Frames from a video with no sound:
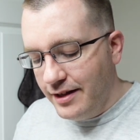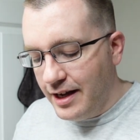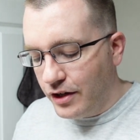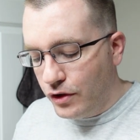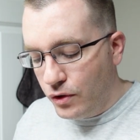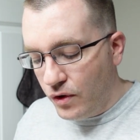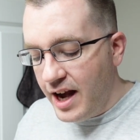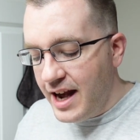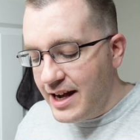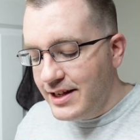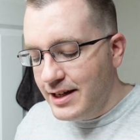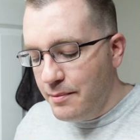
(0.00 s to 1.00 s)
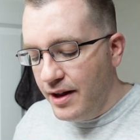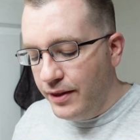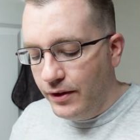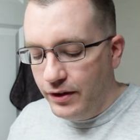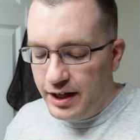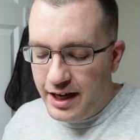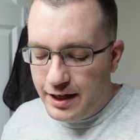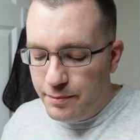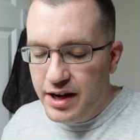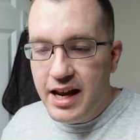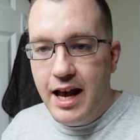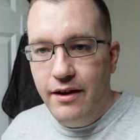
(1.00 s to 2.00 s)
that crazy menthol kick,
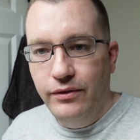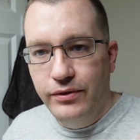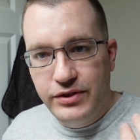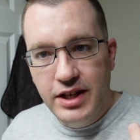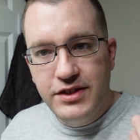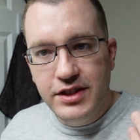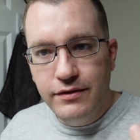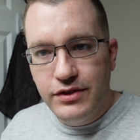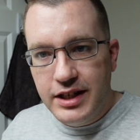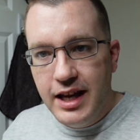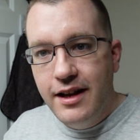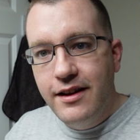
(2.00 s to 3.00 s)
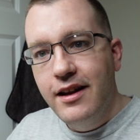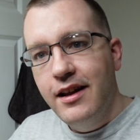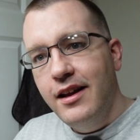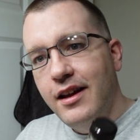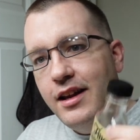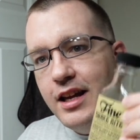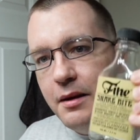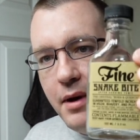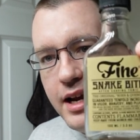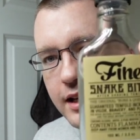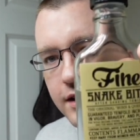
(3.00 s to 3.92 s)
but you have sensitive skin, you might